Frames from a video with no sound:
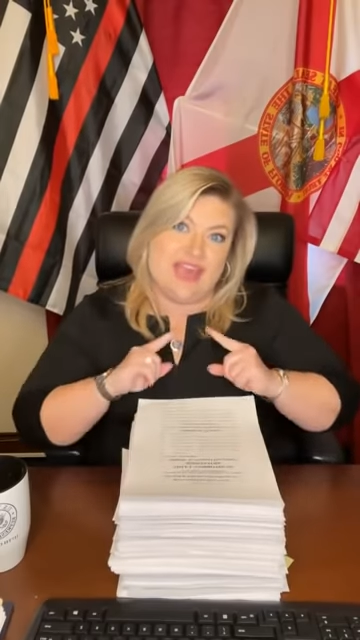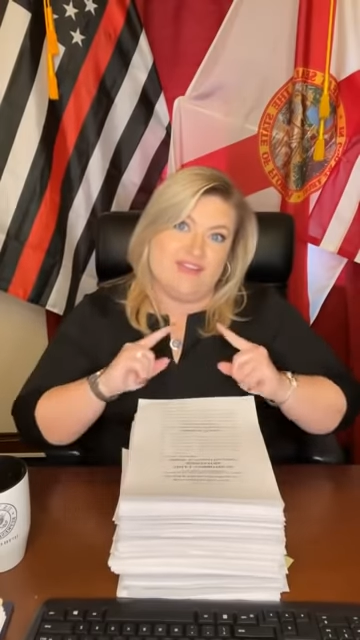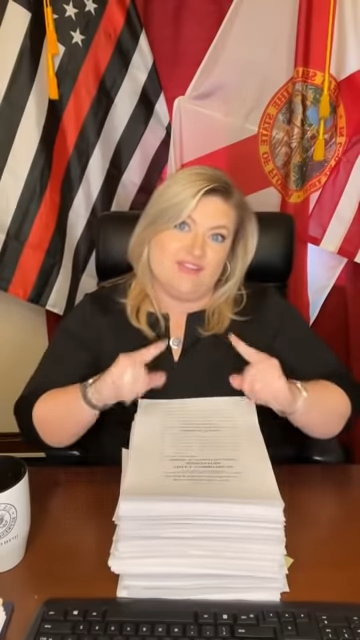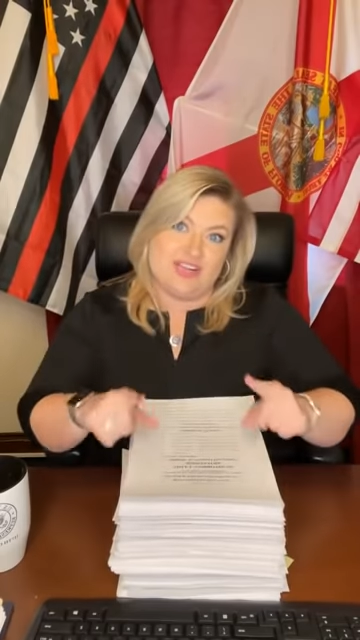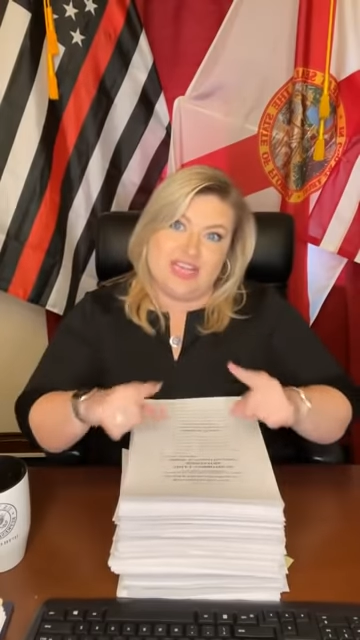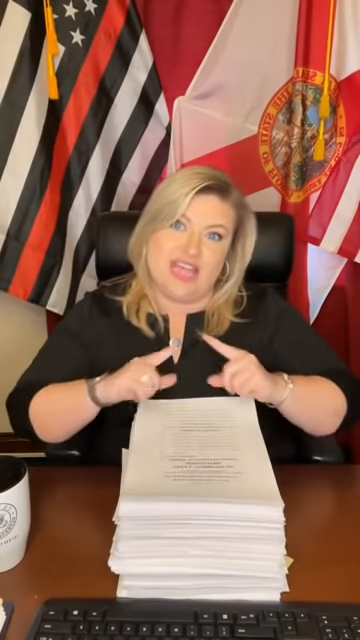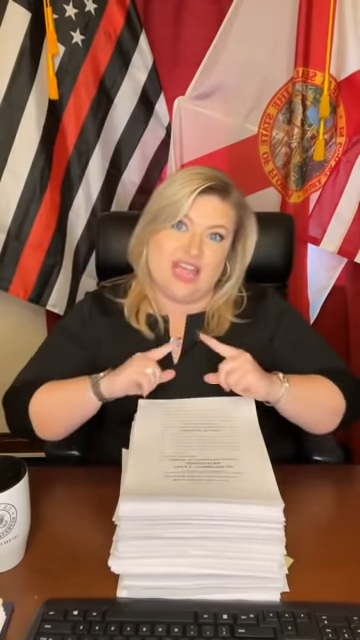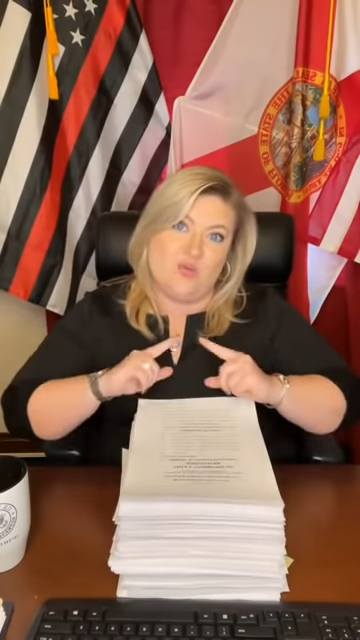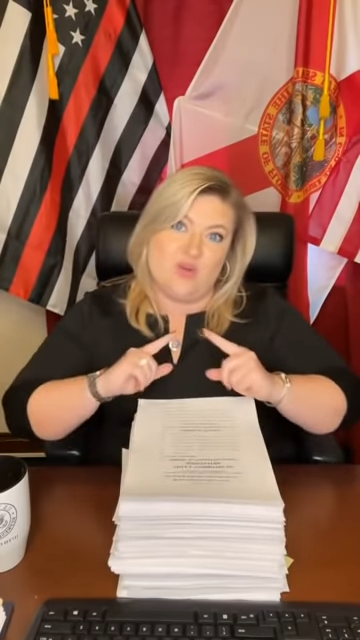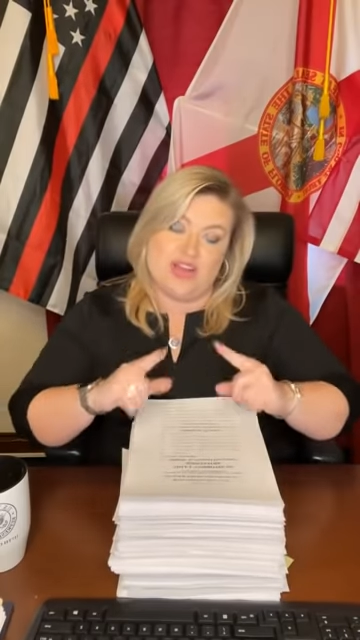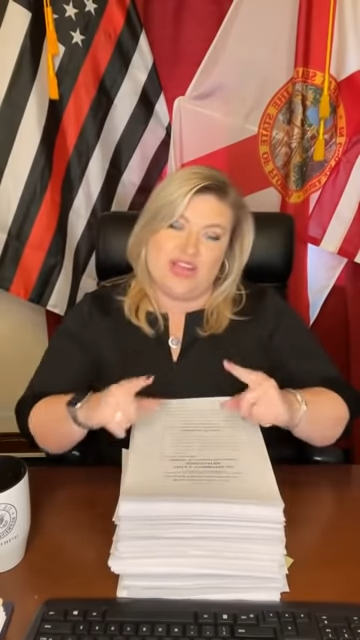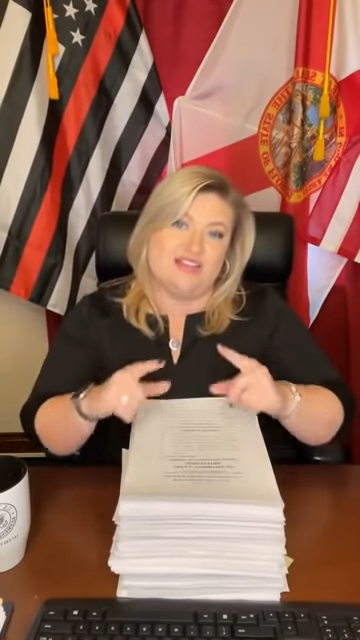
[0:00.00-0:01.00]
everyday
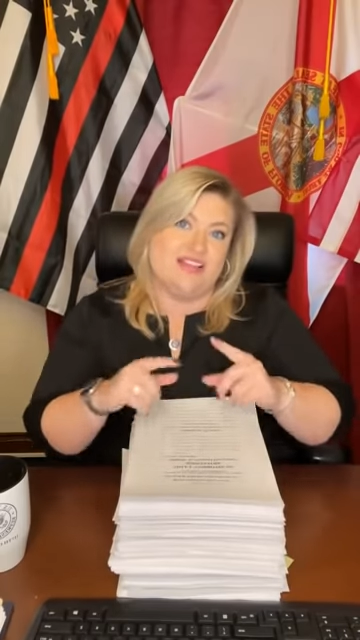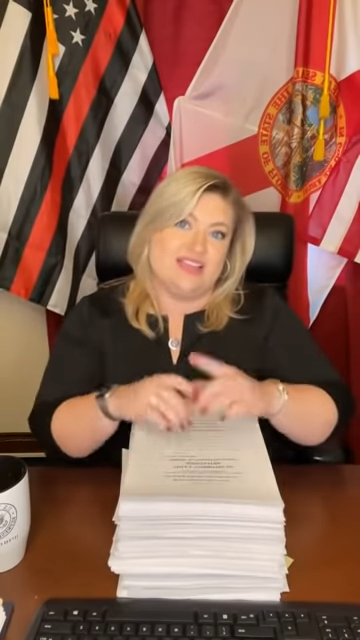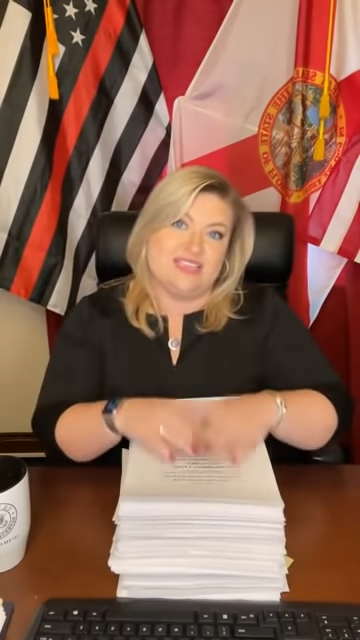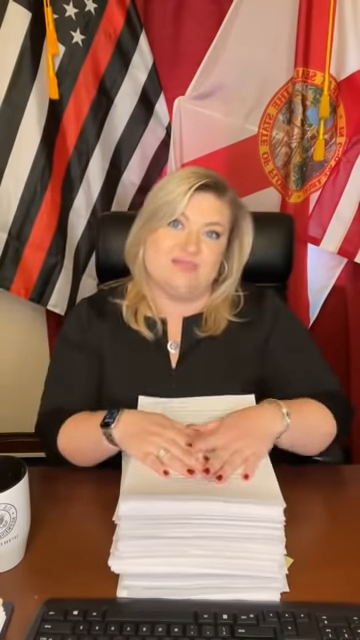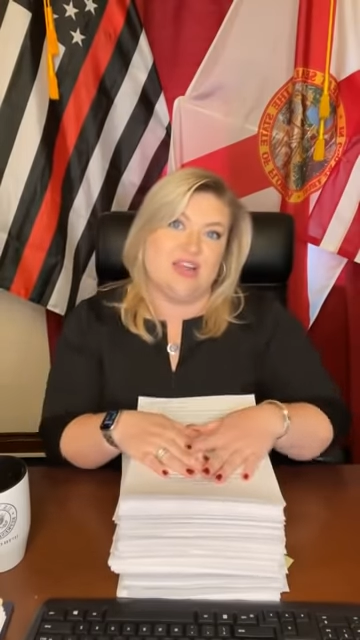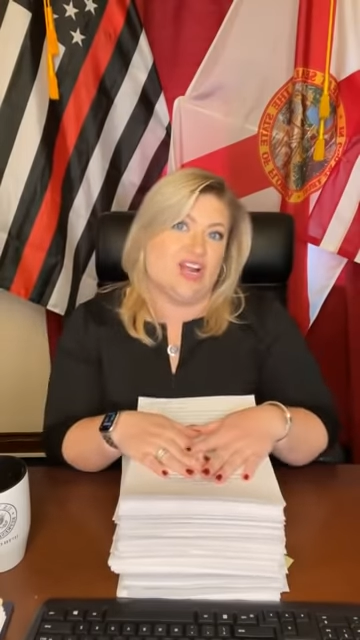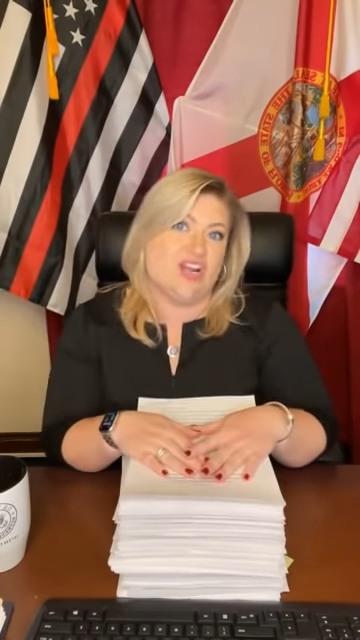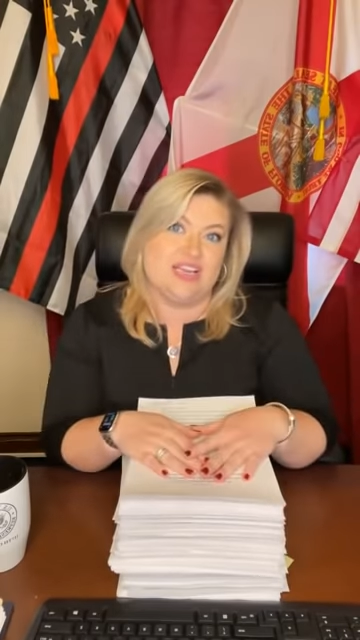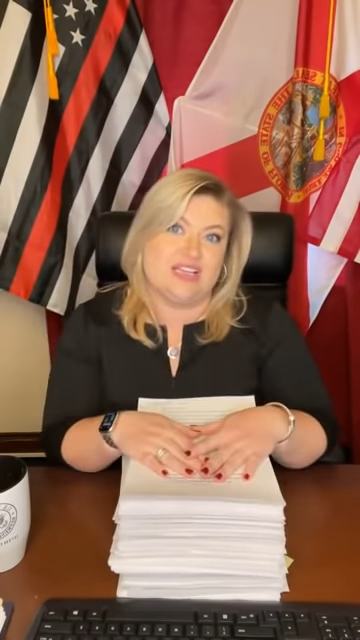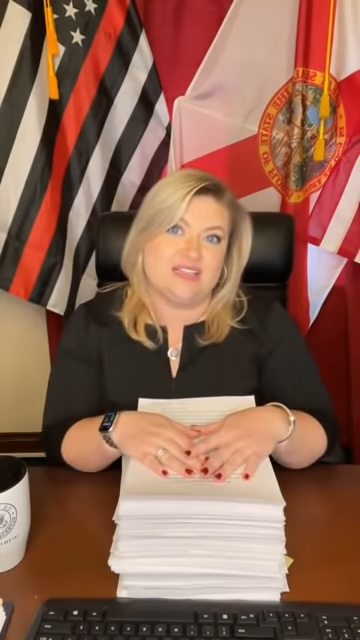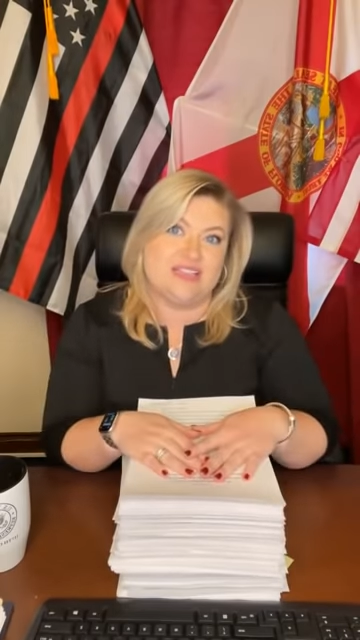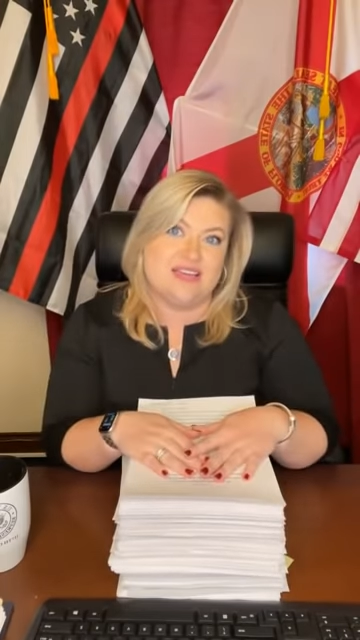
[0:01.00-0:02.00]
working class
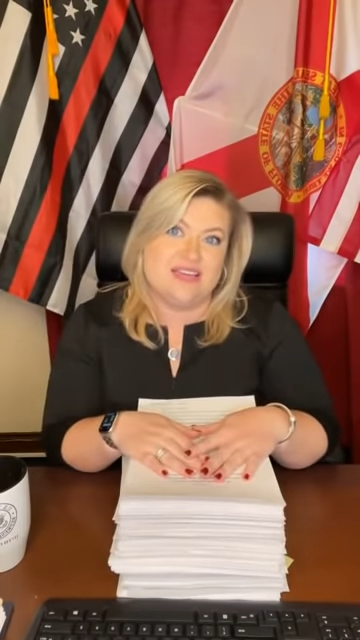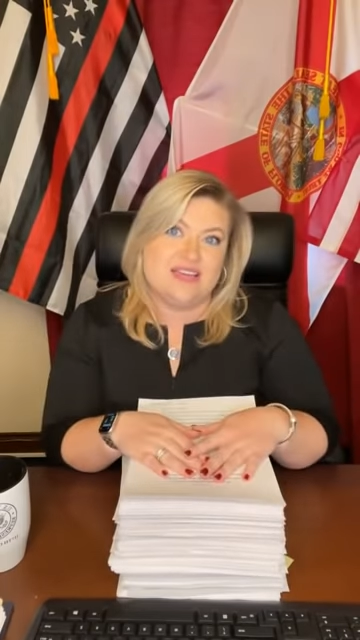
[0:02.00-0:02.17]
Americans.